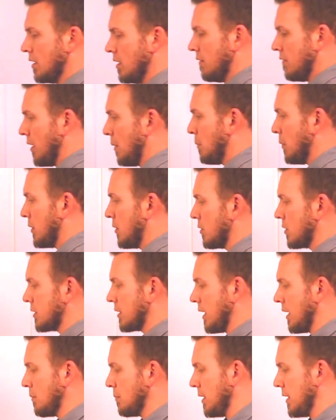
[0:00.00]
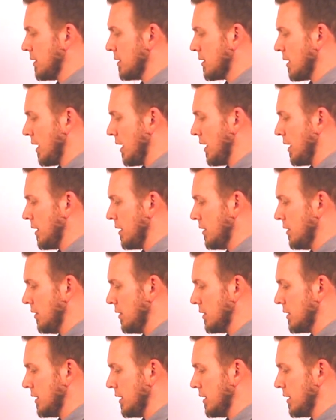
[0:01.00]
If I put those side by side,
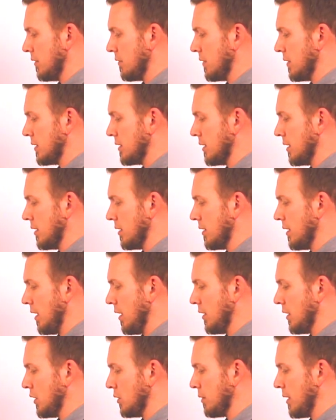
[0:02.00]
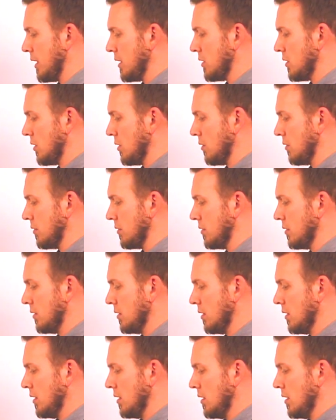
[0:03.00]
you can see a difference there. The, on the gray tone,
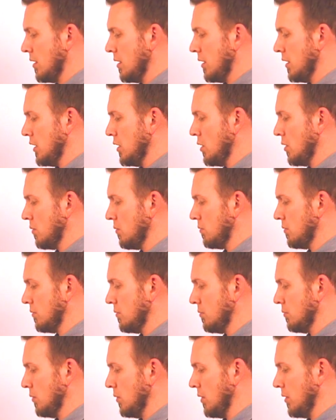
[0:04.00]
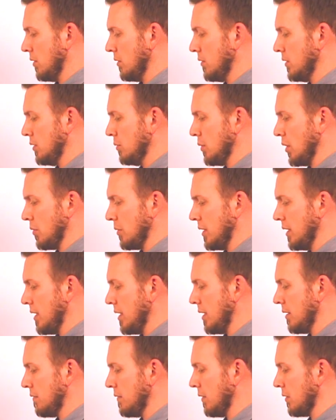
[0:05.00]
you don't, well, you don't need
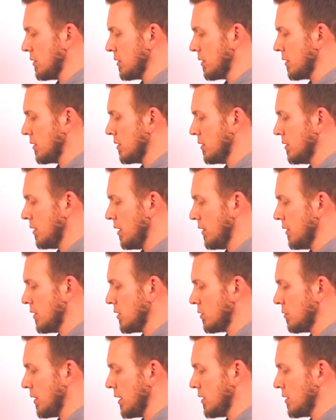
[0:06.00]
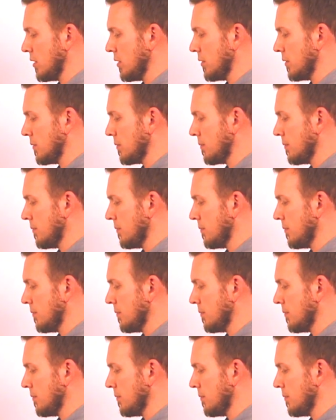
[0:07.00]
any filter on this gray tone.